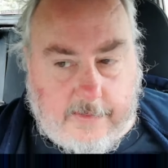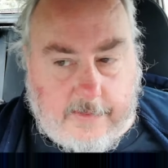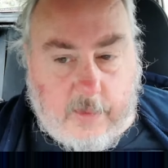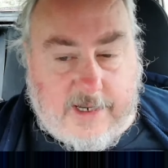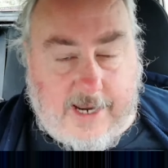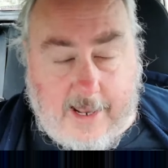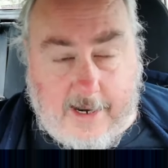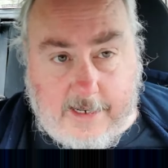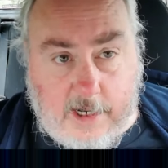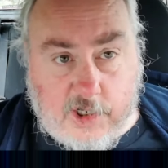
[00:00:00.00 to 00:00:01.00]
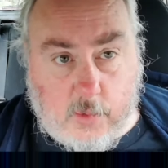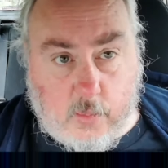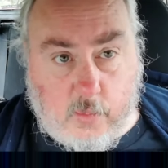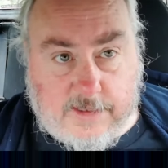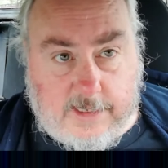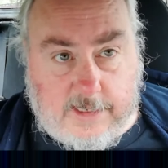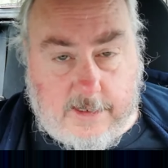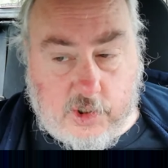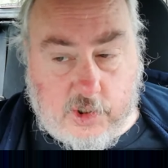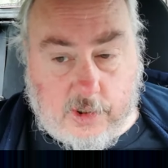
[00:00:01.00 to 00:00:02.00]
retaliation was the
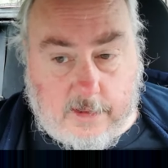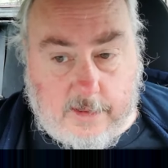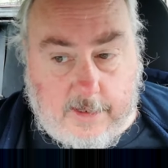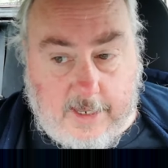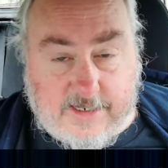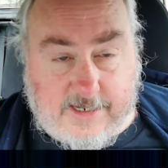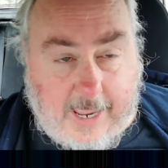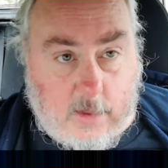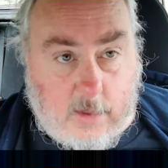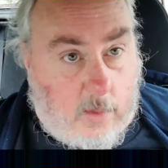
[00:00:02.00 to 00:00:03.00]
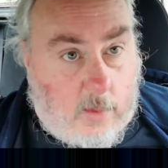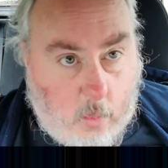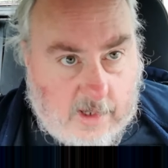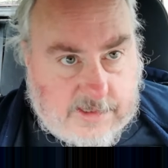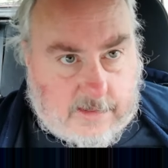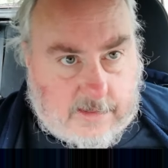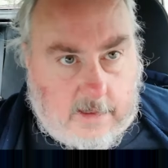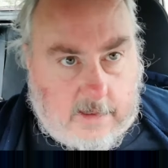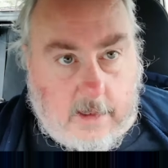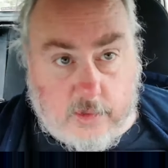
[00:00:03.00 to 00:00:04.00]
initial attack, when it wasn't.
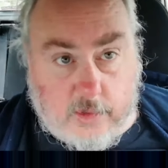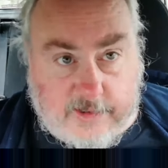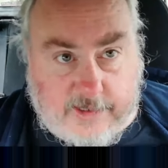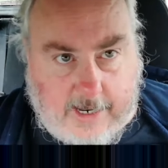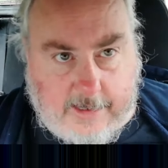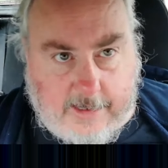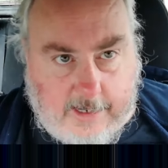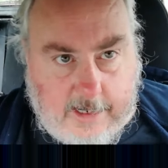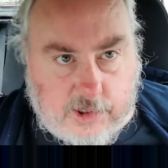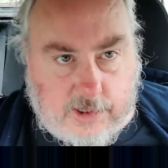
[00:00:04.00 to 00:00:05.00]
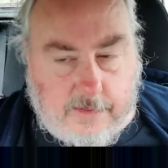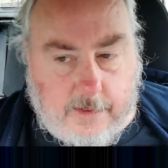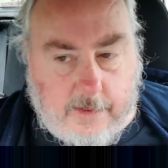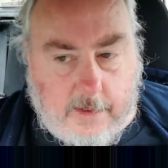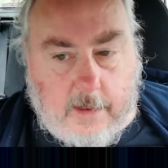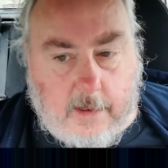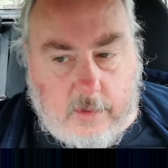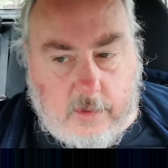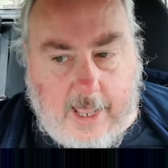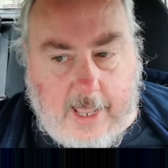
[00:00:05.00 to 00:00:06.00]
It was retaliation.
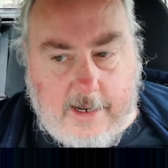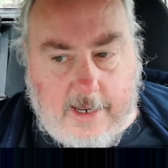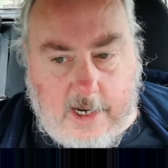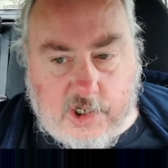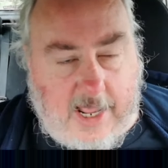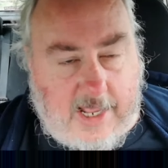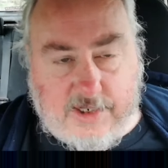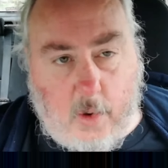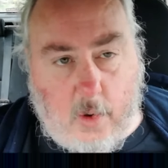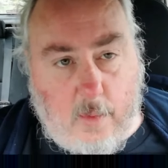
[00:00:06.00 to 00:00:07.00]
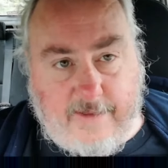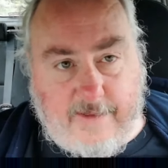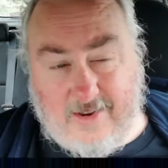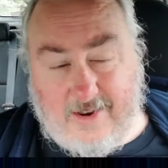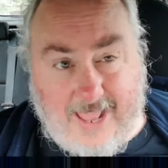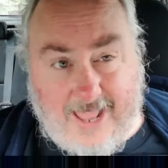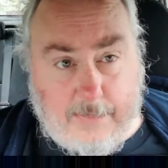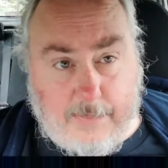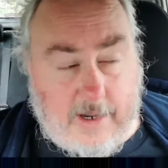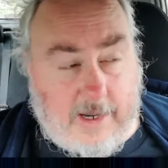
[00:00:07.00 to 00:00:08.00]
Retaliation has no effect on
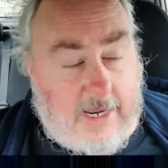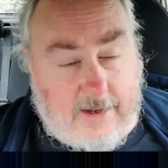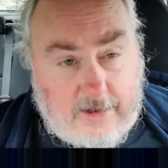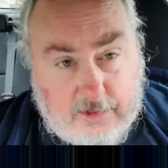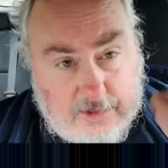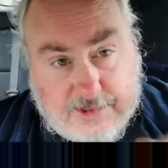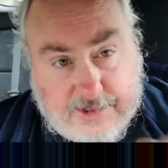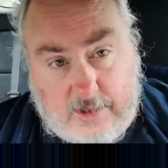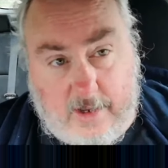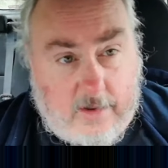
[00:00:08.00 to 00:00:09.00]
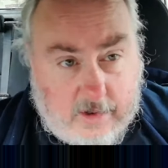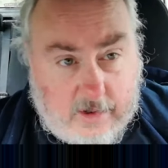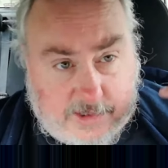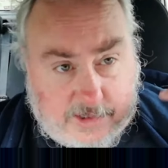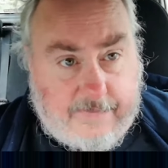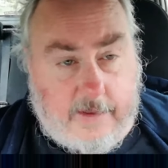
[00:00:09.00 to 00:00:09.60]
anybody, either the other side or yourself,